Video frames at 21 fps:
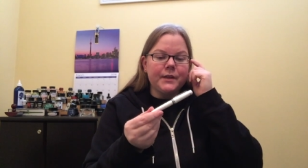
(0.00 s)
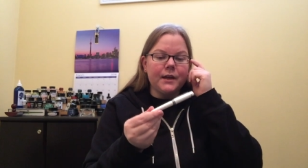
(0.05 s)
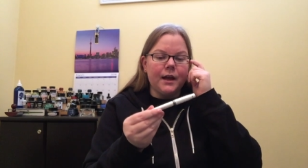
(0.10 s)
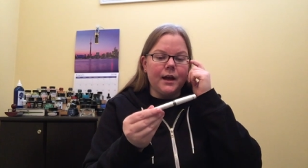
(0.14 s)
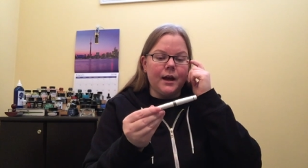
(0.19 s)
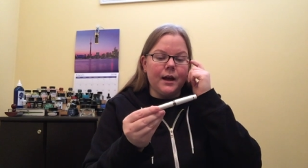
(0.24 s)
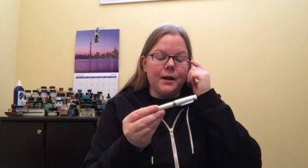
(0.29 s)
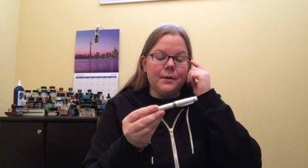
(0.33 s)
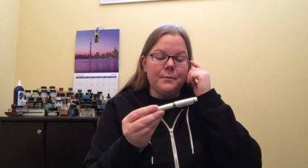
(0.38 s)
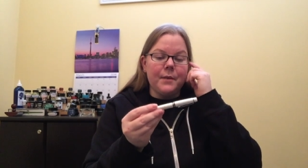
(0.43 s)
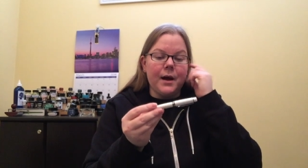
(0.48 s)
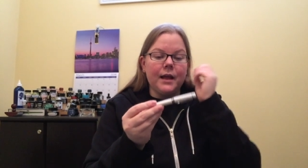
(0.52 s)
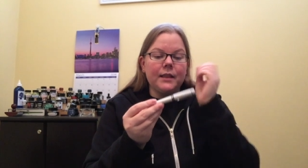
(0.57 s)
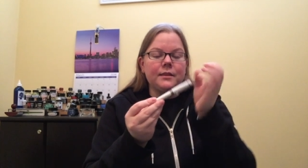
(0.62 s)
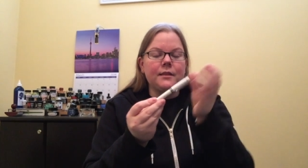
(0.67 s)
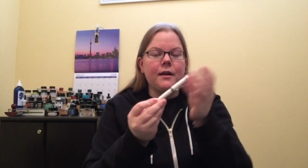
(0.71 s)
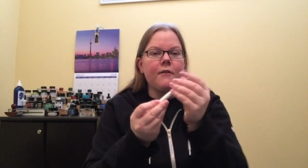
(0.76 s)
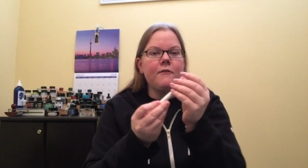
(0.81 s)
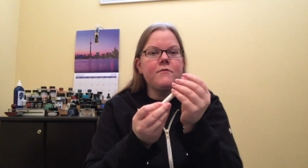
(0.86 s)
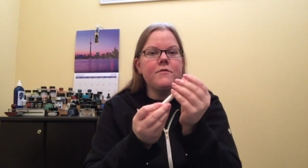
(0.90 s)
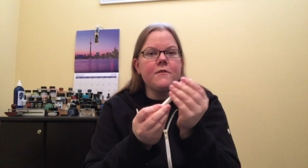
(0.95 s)
Um, I
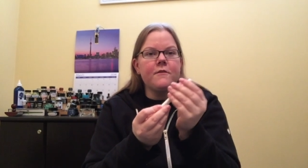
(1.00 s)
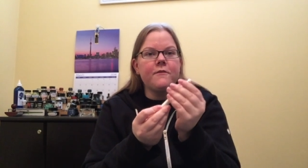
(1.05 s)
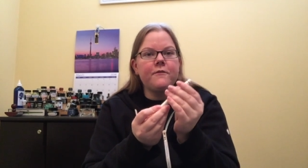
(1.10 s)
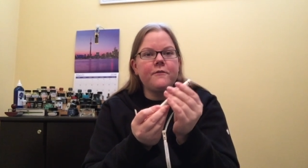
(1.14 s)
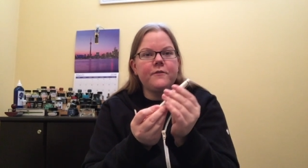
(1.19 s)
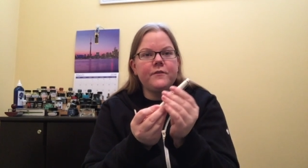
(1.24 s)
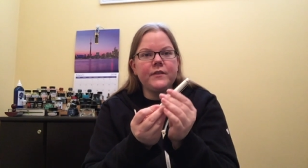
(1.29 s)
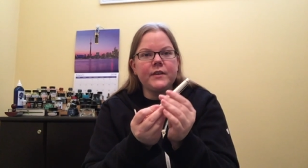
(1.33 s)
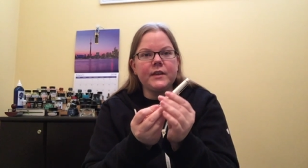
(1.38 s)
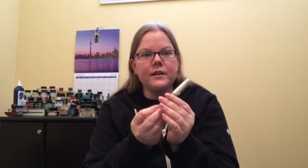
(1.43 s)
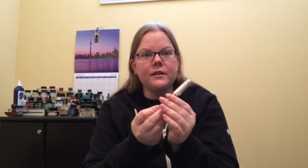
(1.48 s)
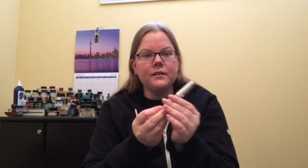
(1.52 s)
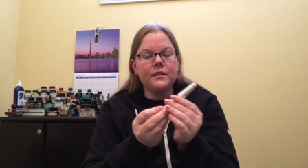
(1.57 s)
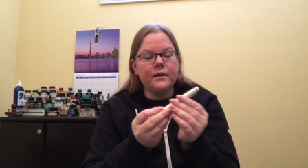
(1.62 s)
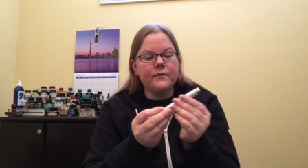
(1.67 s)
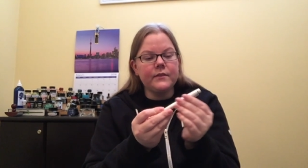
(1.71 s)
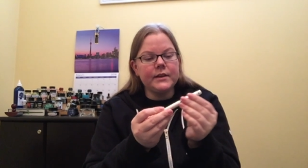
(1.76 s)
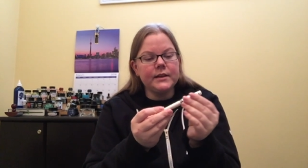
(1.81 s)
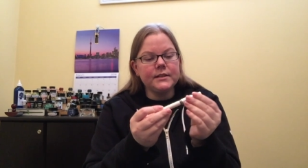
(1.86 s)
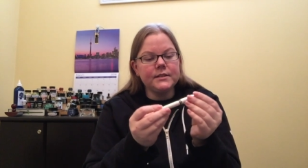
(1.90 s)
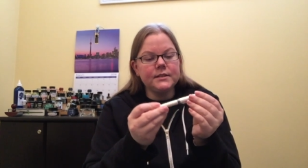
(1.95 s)
love the feel
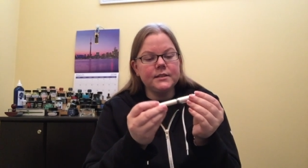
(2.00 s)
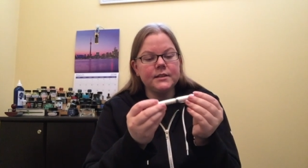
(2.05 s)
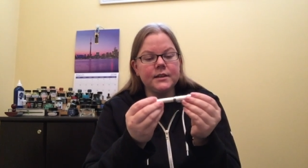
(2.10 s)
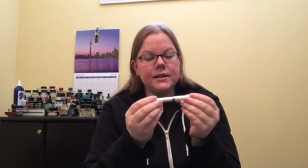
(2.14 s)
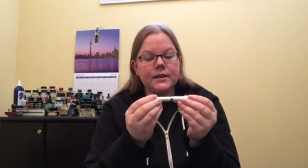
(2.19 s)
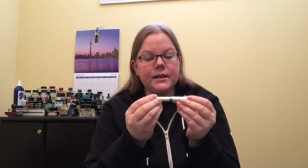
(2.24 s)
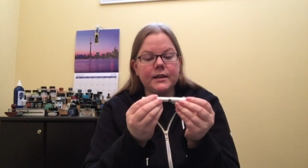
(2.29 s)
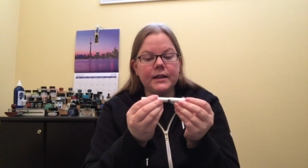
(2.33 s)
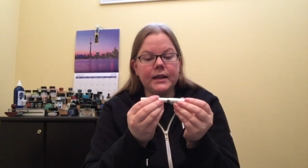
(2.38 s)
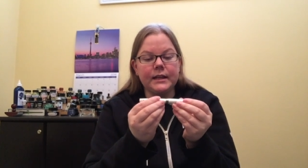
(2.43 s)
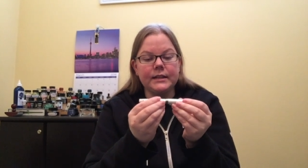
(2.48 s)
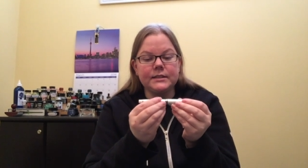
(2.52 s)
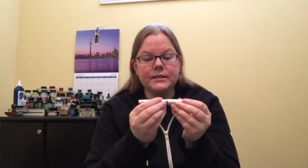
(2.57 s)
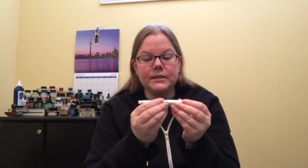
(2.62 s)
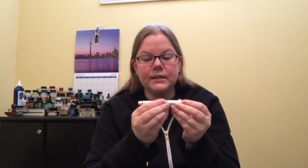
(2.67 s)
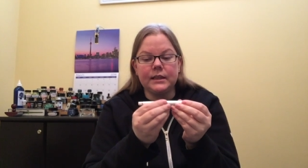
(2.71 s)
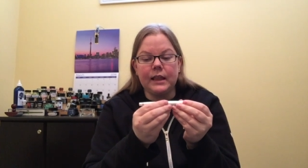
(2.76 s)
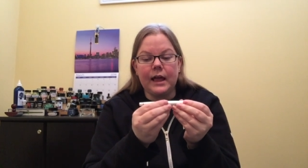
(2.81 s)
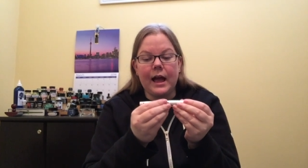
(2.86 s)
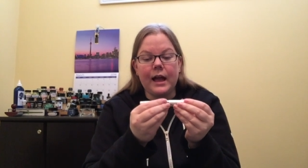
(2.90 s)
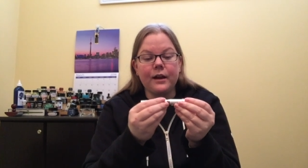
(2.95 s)
of it. It's
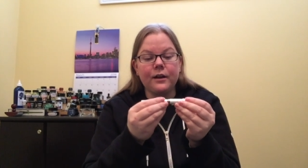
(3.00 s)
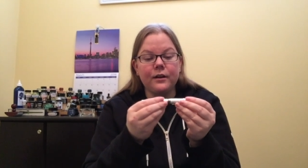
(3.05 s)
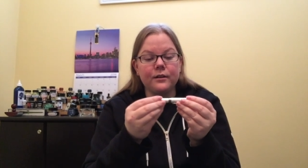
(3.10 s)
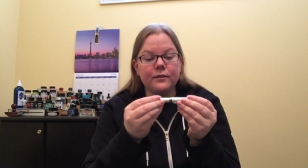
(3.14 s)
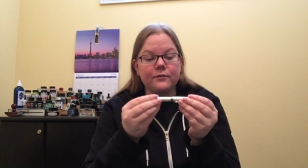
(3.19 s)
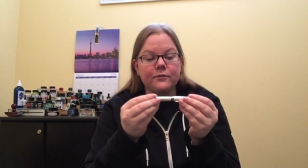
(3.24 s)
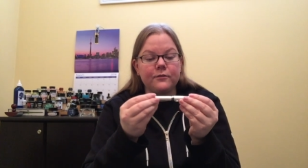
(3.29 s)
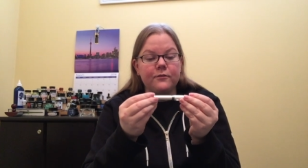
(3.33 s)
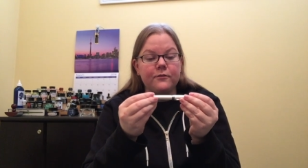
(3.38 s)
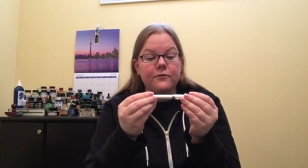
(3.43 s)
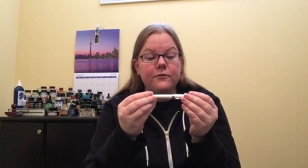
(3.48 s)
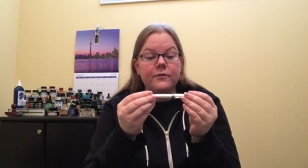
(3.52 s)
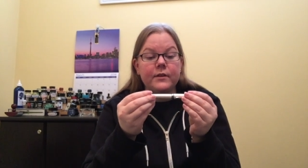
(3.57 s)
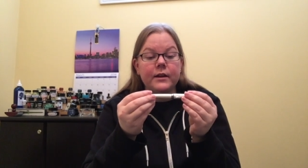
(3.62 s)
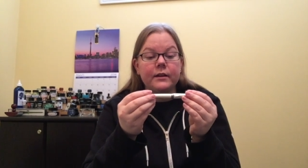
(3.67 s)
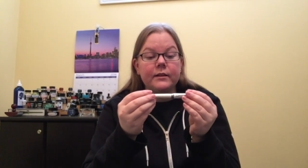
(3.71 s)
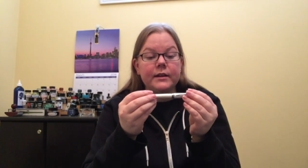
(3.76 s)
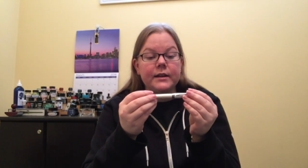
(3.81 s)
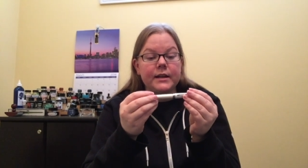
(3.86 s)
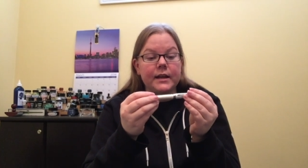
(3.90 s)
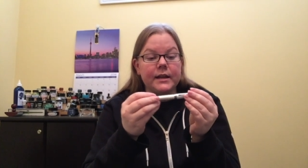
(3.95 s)
lacquered
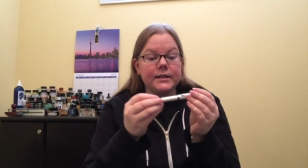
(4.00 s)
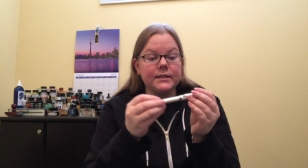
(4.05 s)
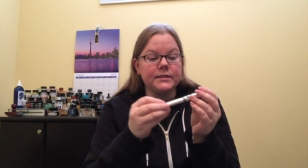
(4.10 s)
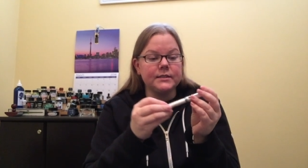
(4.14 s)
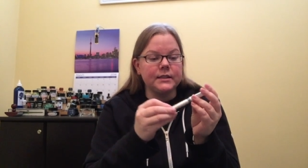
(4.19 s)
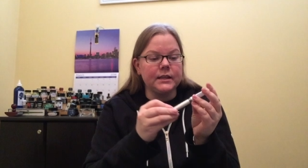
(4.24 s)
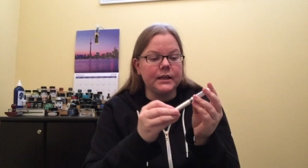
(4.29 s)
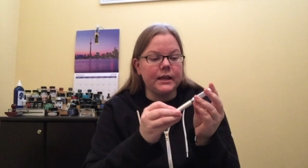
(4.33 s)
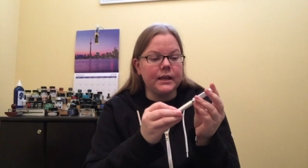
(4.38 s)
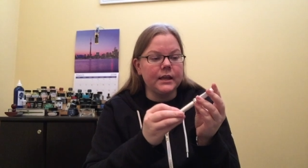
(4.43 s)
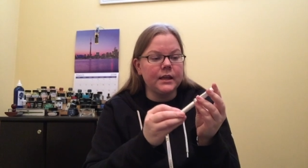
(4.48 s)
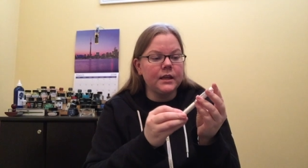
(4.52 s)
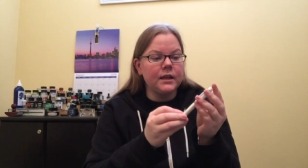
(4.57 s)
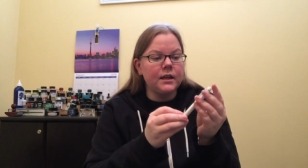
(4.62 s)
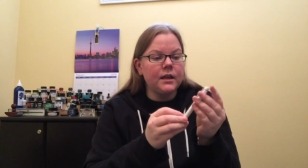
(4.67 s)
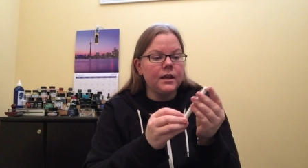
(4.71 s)
very nicely.